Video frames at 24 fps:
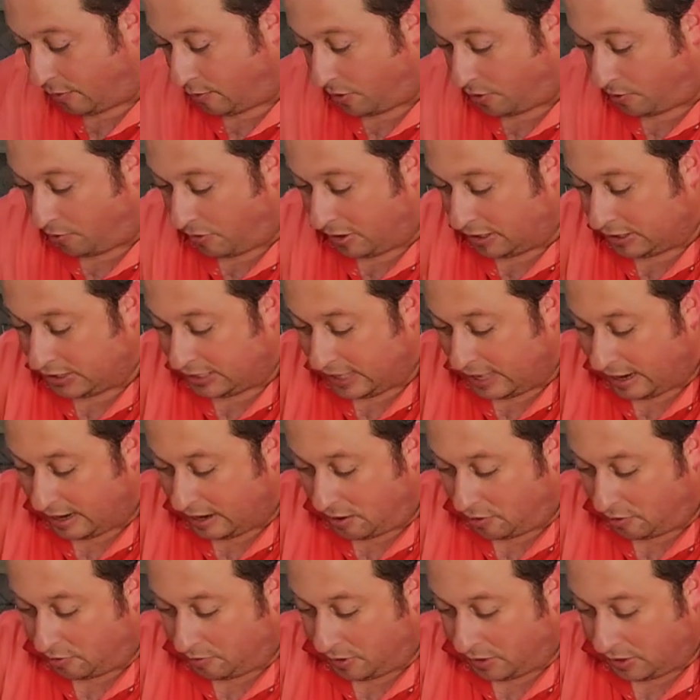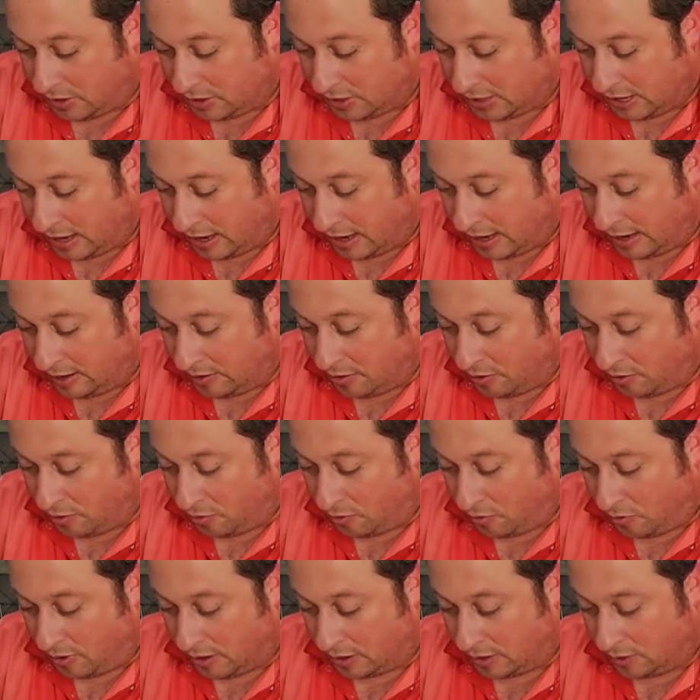to rinse that out because I don't
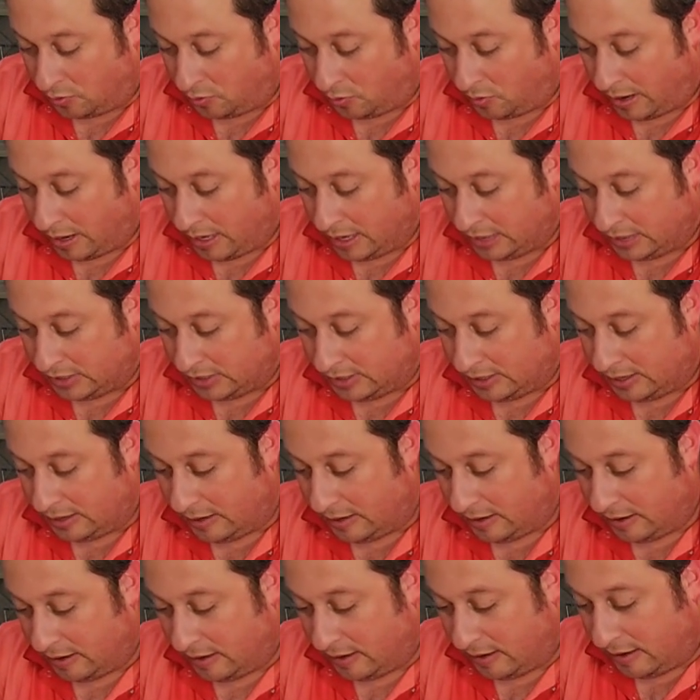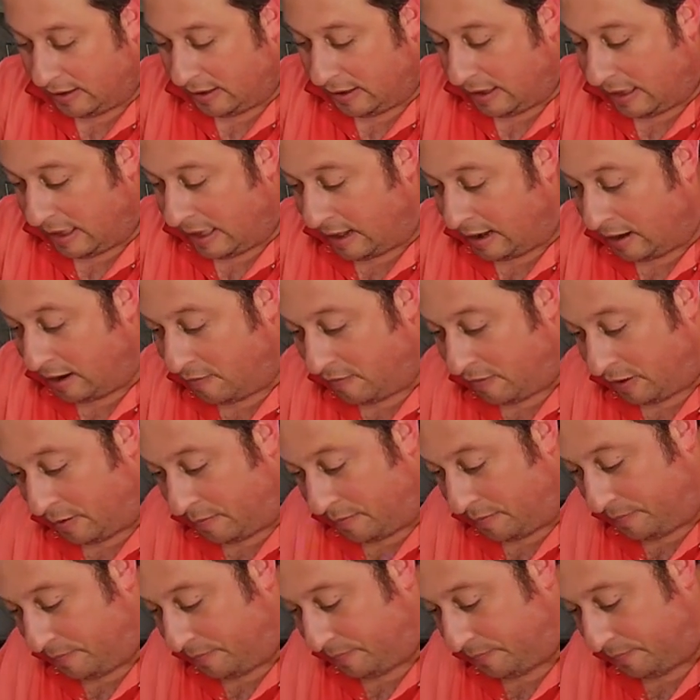want to waste any of it.
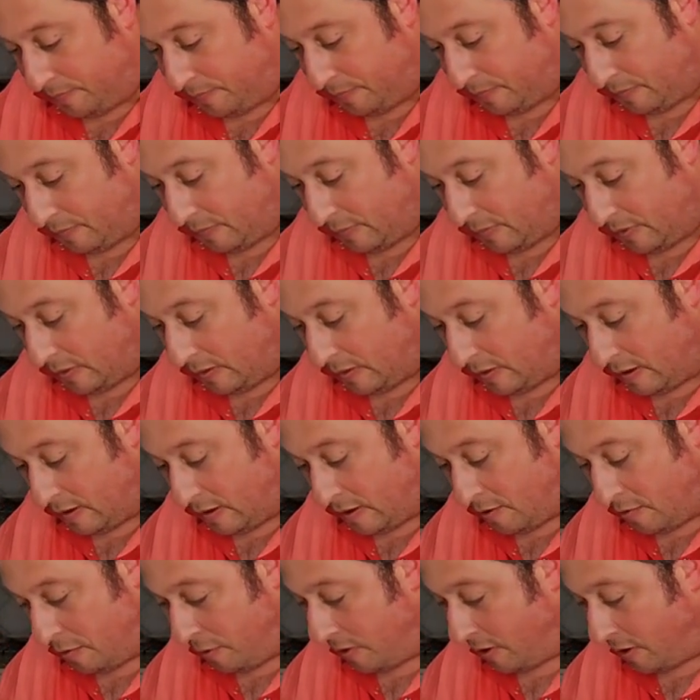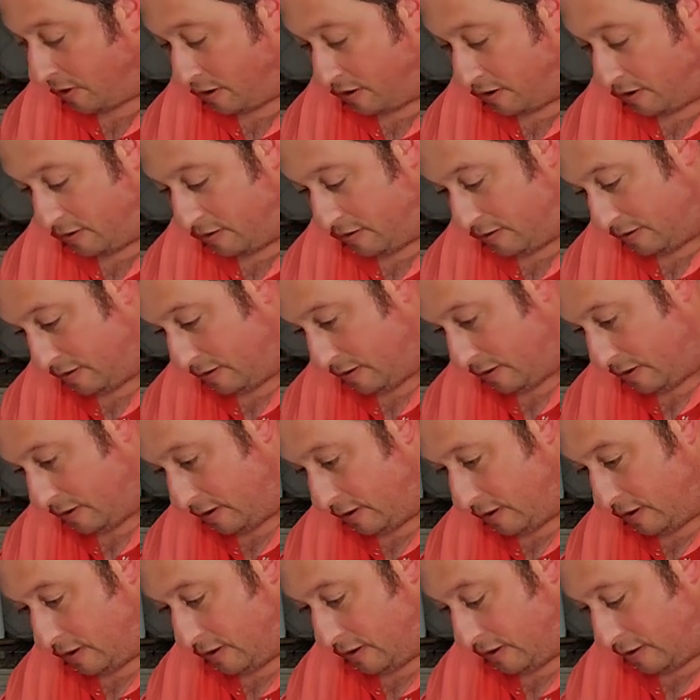There we are.
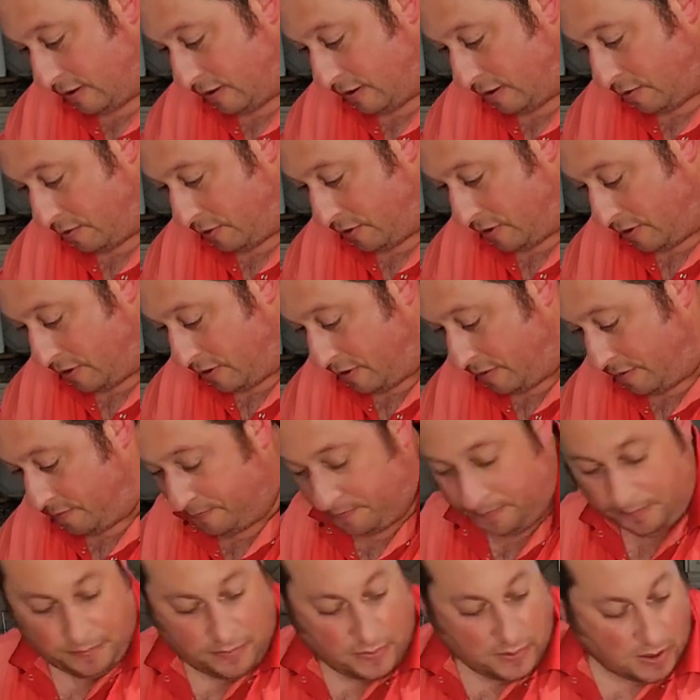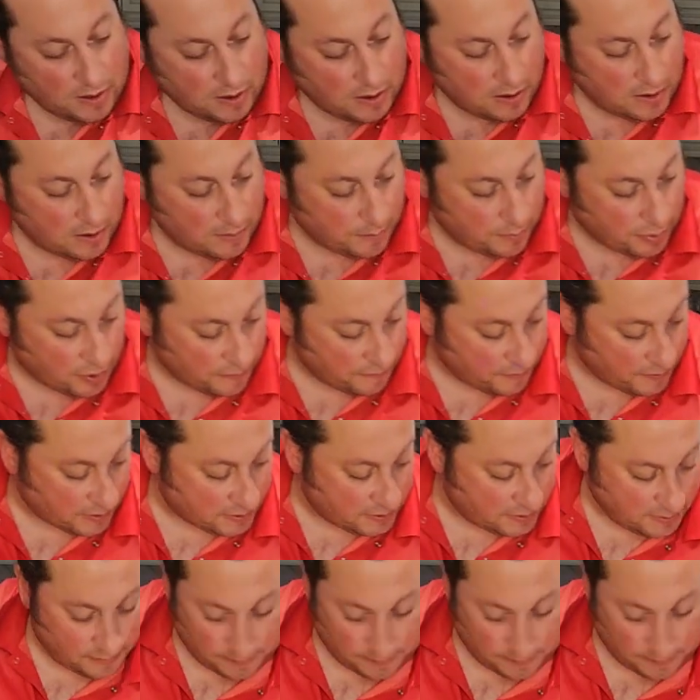There we are. Perfect.